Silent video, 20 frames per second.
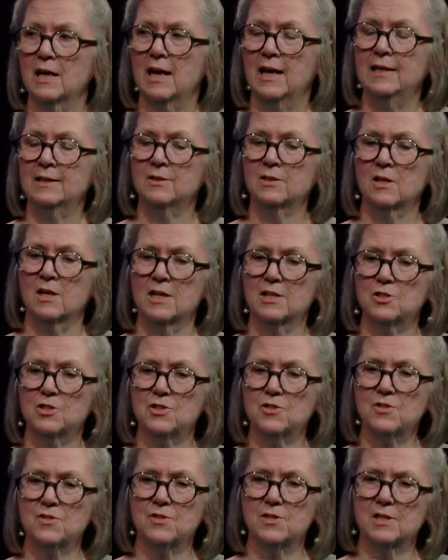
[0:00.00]
and not
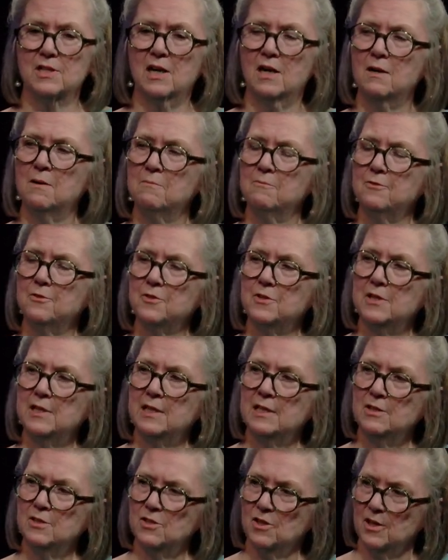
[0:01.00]
just the
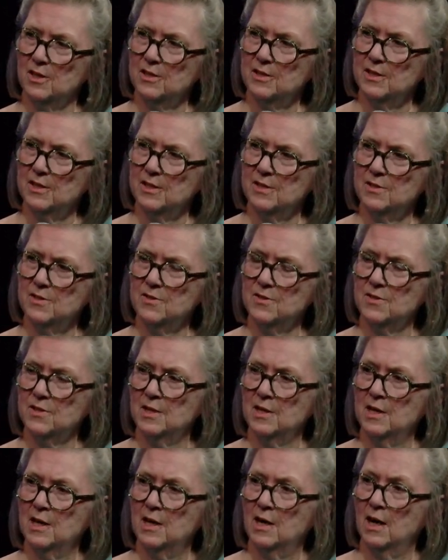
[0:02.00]
comforting darkness
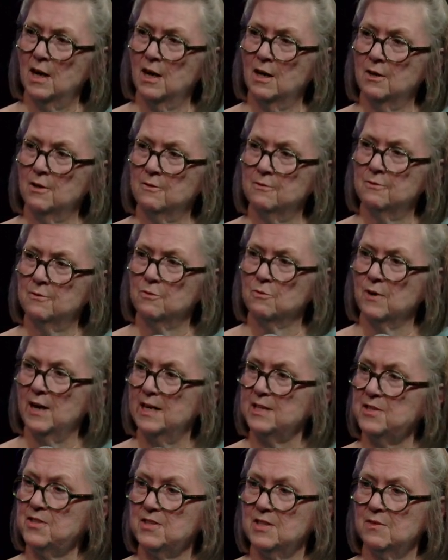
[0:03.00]
of
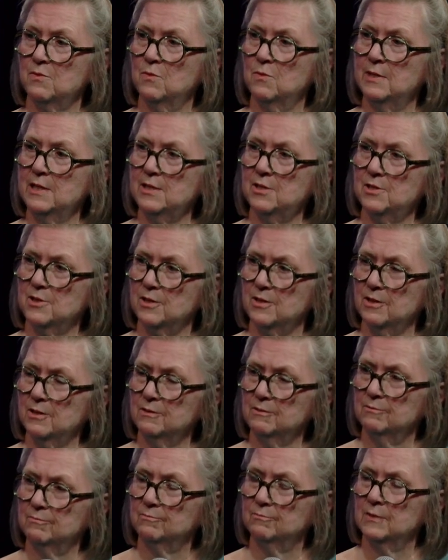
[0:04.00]
rest and winter,